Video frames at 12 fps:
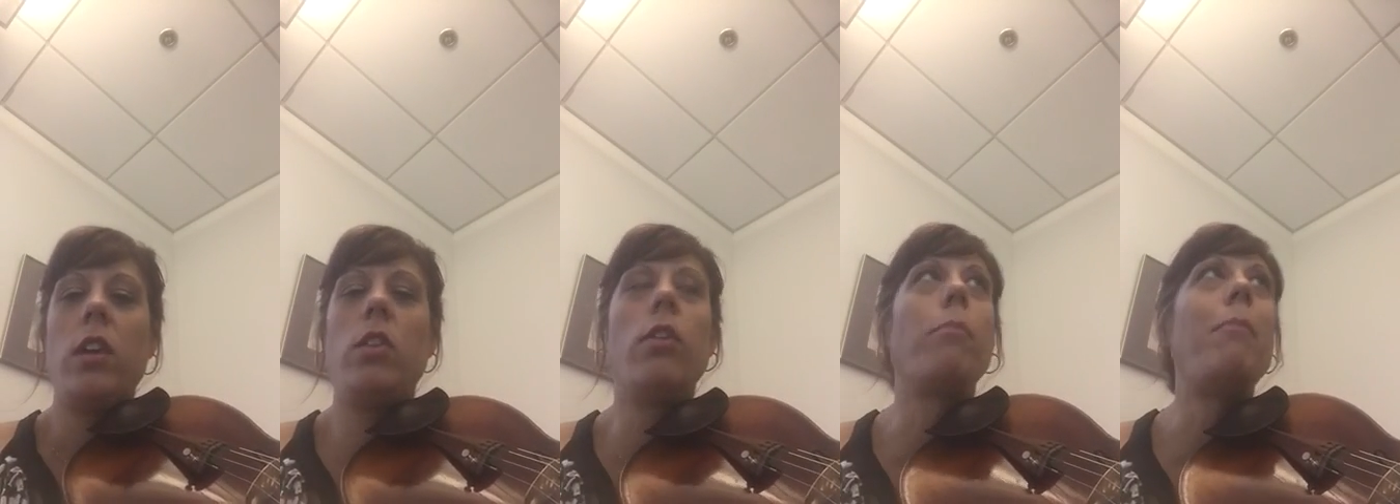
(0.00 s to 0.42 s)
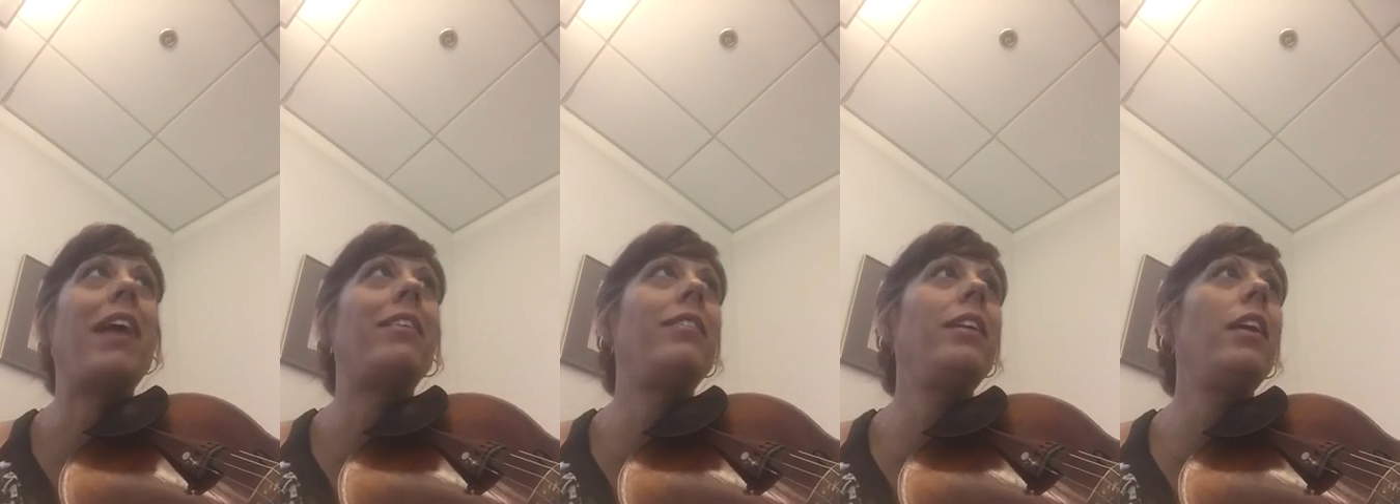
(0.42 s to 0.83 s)
you're
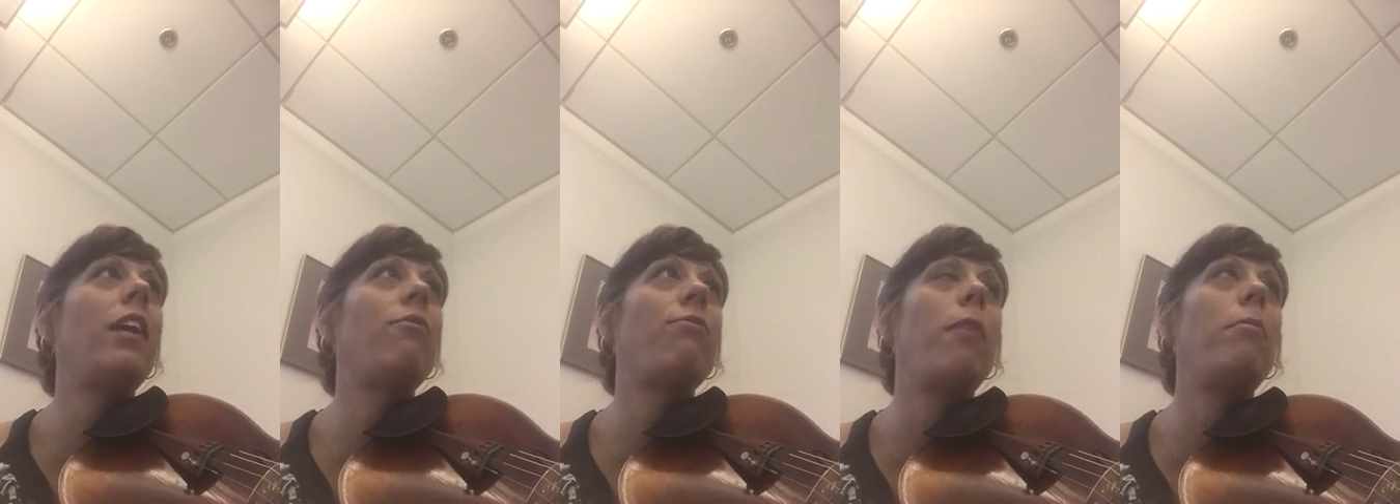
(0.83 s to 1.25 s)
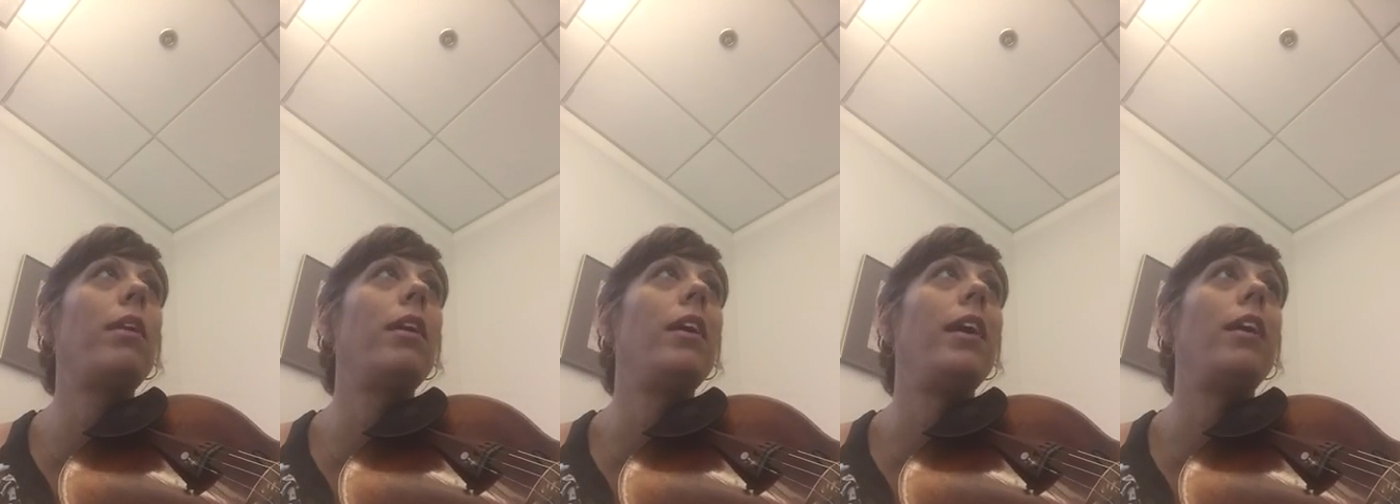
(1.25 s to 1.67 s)
messy and
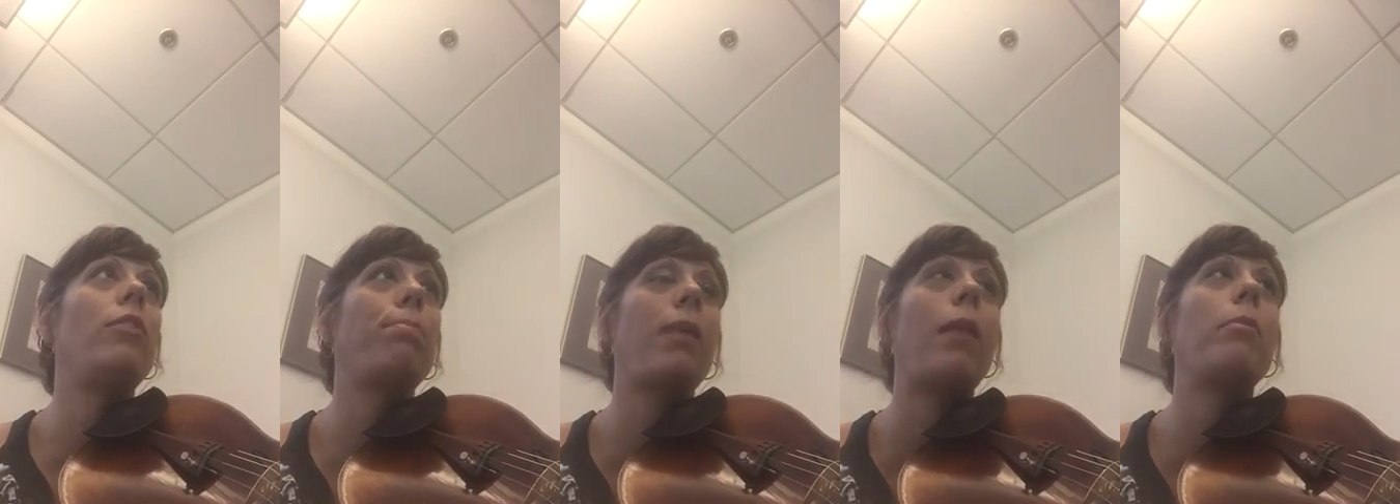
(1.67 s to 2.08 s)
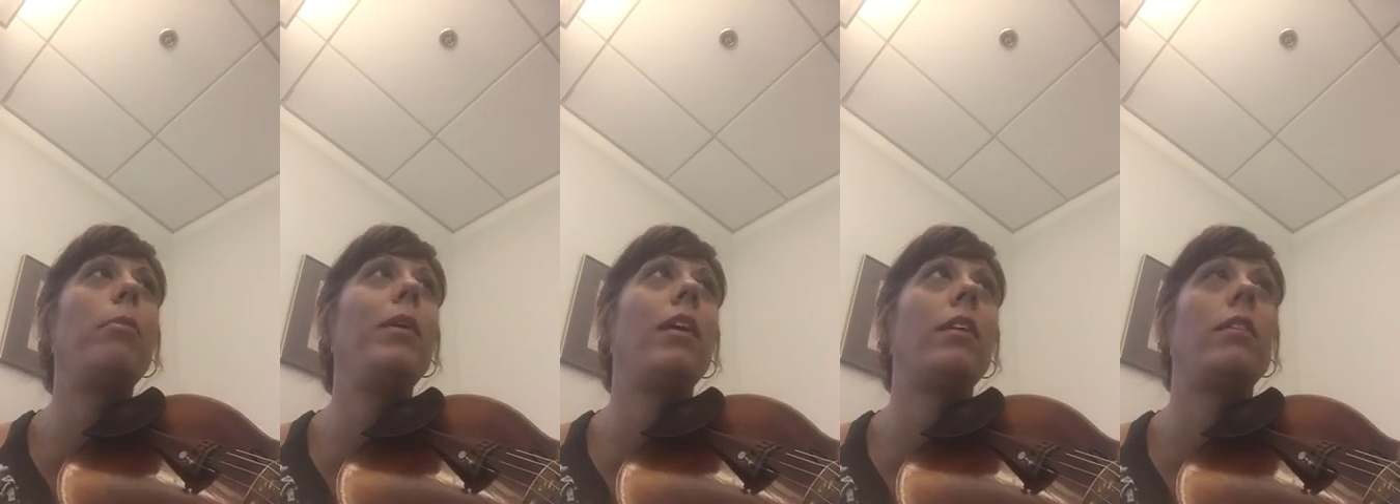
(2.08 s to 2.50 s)
fumbly, it's
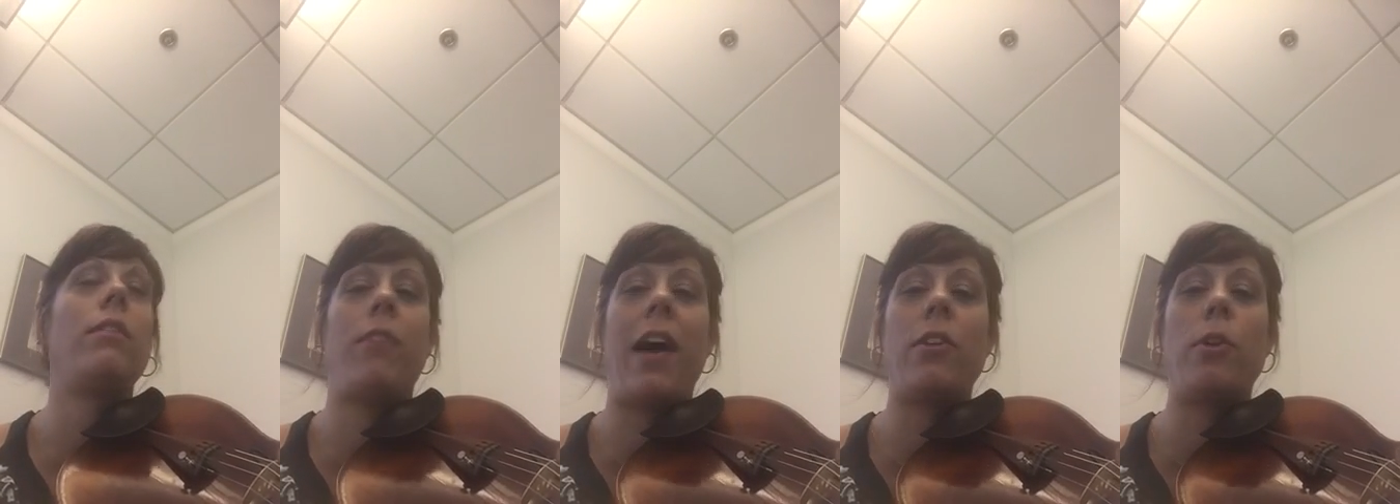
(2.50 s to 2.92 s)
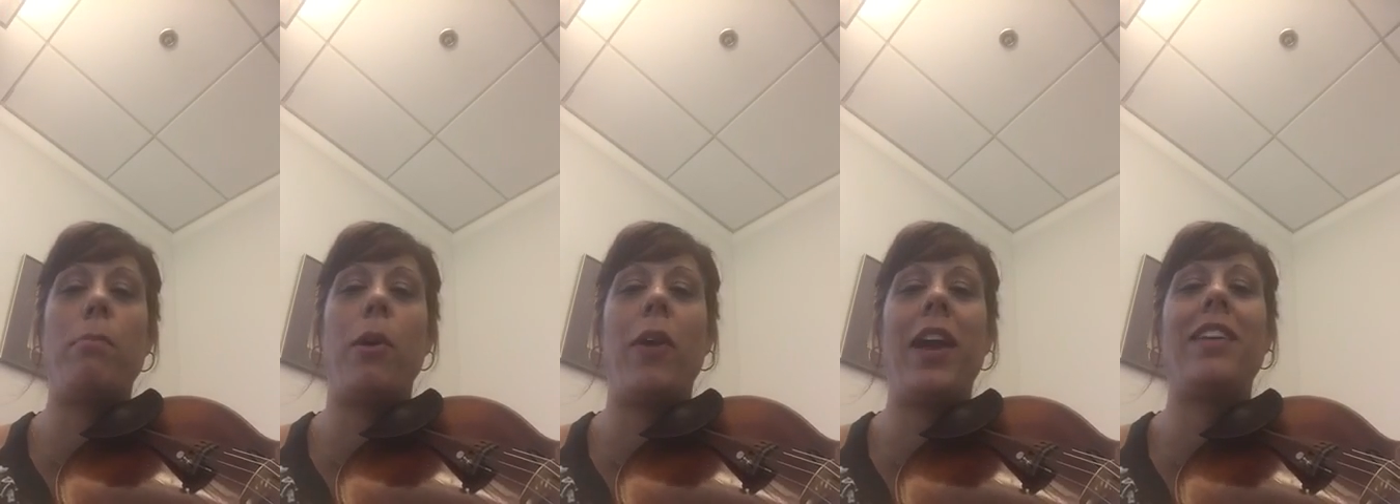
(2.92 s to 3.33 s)
probably because of how your
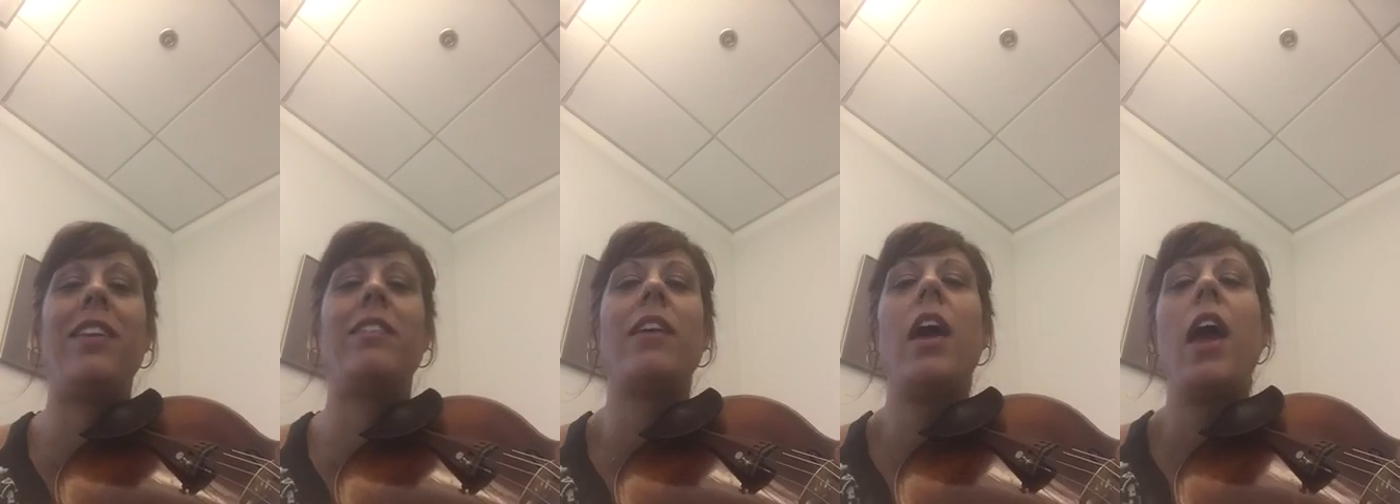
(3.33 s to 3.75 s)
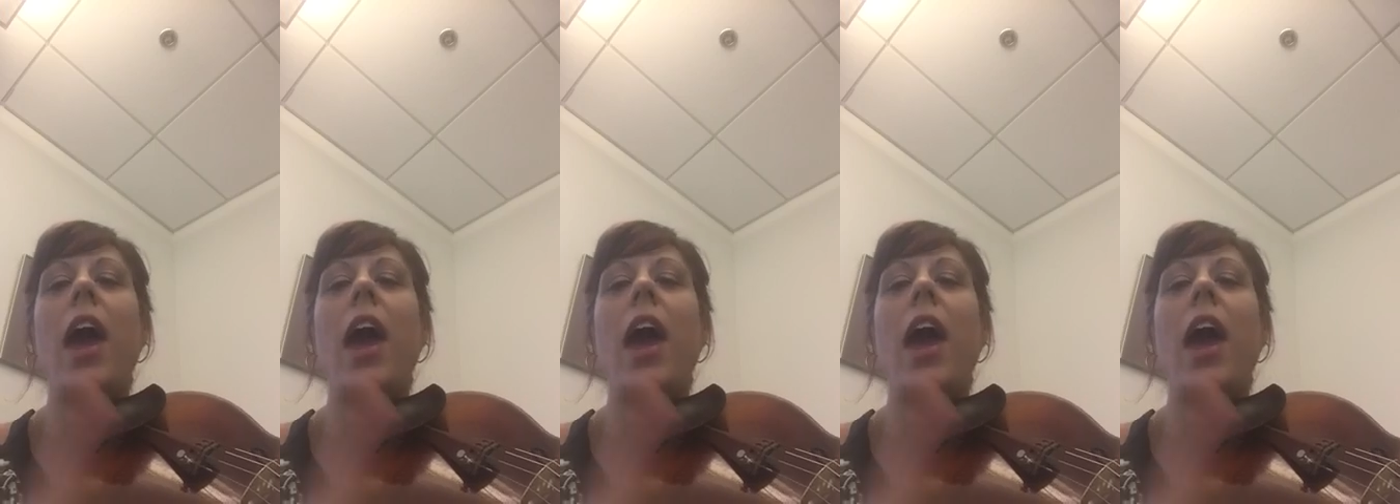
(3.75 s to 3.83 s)
bow hand is.